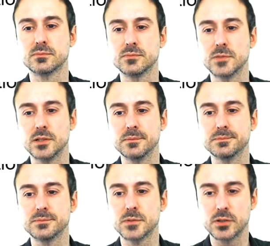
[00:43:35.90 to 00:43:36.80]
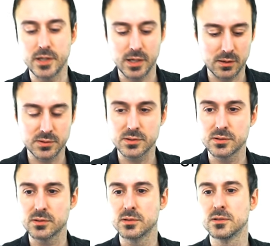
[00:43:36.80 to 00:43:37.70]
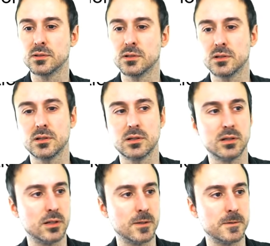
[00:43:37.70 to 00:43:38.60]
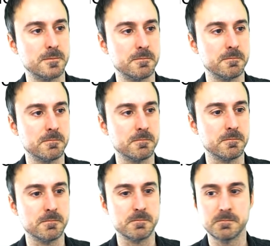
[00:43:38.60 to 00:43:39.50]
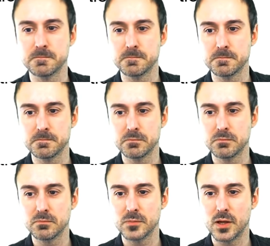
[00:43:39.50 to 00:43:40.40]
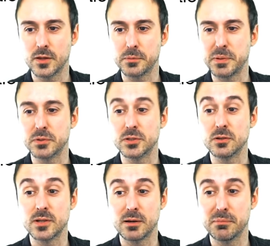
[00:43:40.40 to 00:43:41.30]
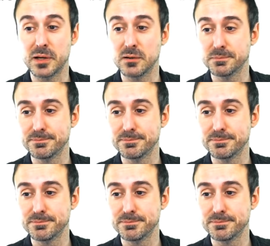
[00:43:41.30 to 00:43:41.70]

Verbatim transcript: You know, dirty house. Um, other people don't help out.